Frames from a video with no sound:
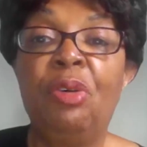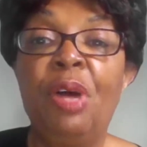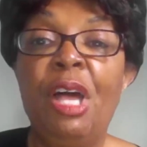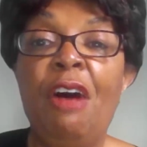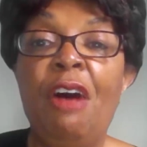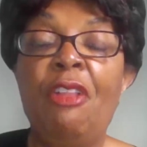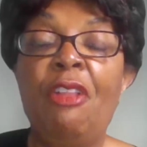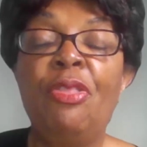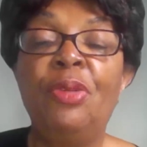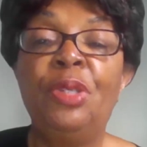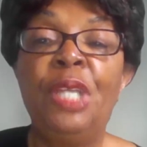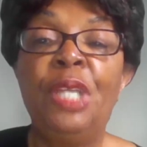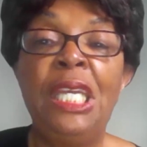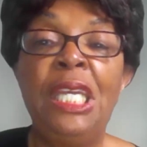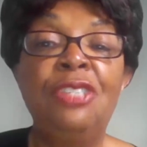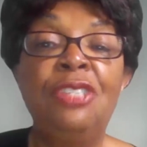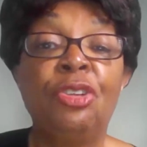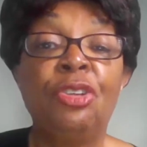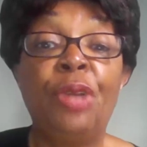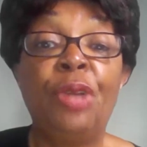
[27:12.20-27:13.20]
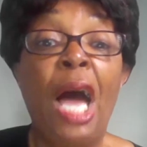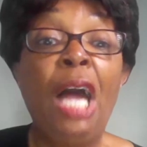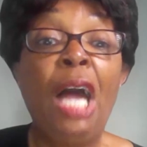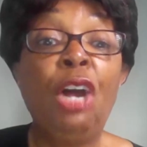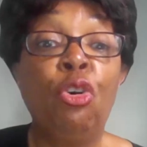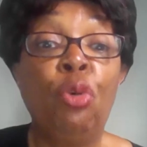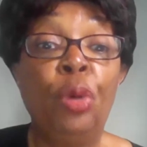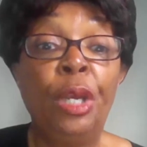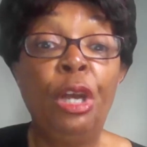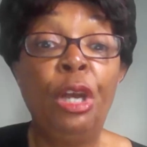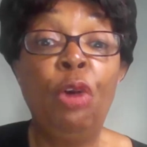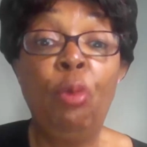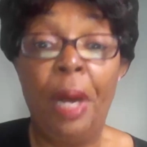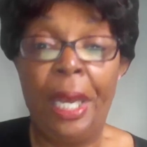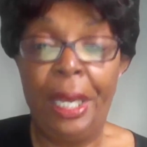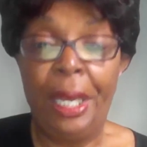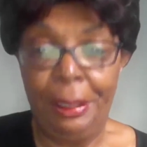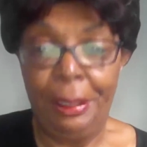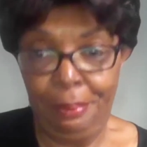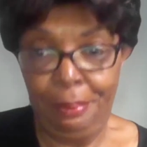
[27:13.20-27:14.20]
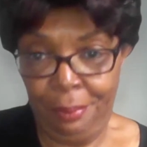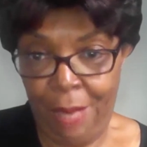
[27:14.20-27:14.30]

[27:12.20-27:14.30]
health needs are not going away.